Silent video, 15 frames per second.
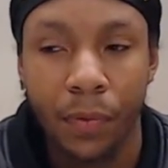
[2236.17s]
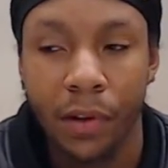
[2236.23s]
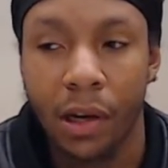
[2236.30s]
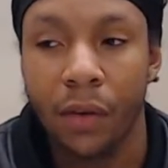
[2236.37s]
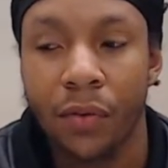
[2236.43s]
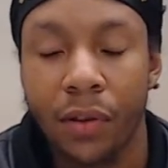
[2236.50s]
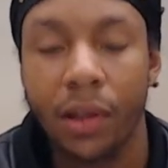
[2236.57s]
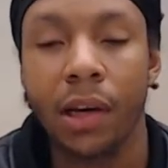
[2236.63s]

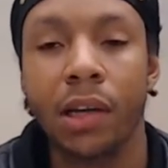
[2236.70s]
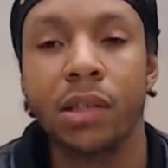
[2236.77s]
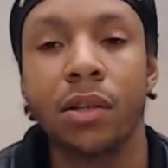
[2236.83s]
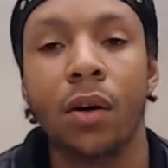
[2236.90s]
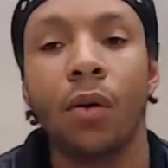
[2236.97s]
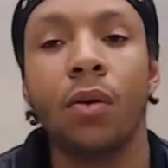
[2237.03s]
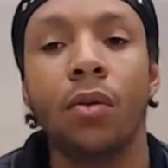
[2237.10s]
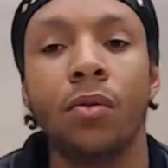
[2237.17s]
Everything is
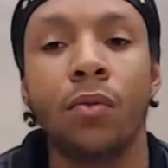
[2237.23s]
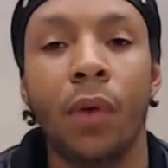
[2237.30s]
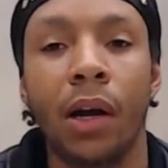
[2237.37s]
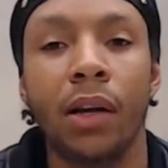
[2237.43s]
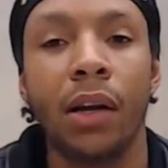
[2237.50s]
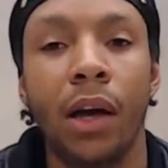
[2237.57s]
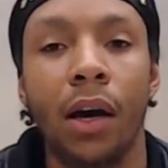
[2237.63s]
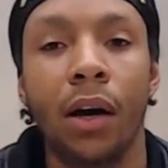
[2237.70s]
owned
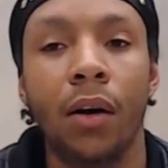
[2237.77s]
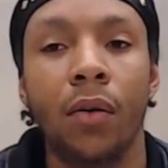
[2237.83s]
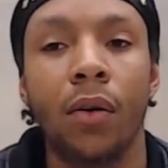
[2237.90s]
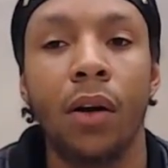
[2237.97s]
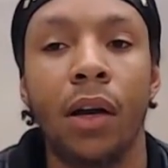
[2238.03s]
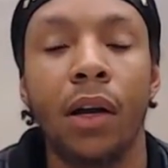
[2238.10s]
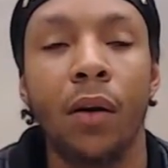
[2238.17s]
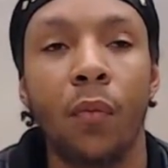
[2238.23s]
right now,
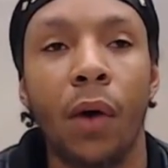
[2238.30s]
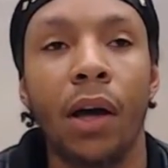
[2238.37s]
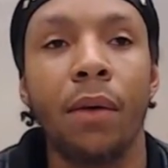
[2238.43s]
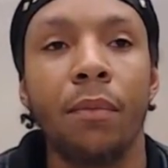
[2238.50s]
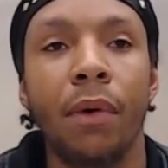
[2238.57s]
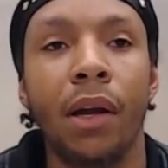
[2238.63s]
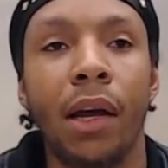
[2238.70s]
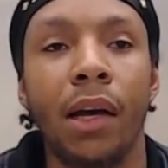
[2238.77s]
and the white
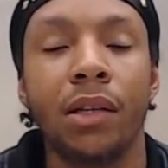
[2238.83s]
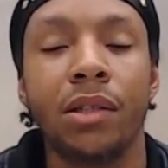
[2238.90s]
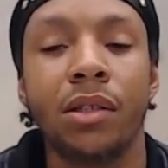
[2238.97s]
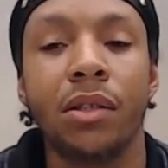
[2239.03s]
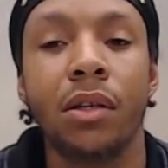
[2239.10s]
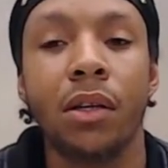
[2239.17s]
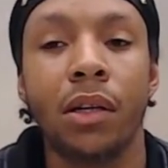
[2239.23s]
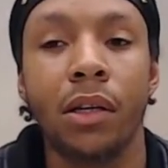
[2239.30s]
man has
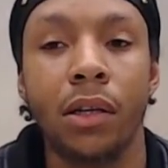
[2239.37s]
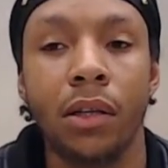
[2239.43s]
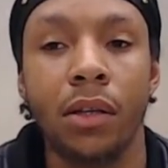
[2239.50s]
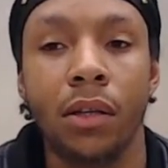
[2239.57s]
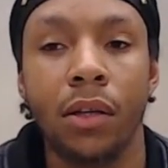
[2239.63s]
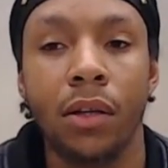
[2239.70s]
took it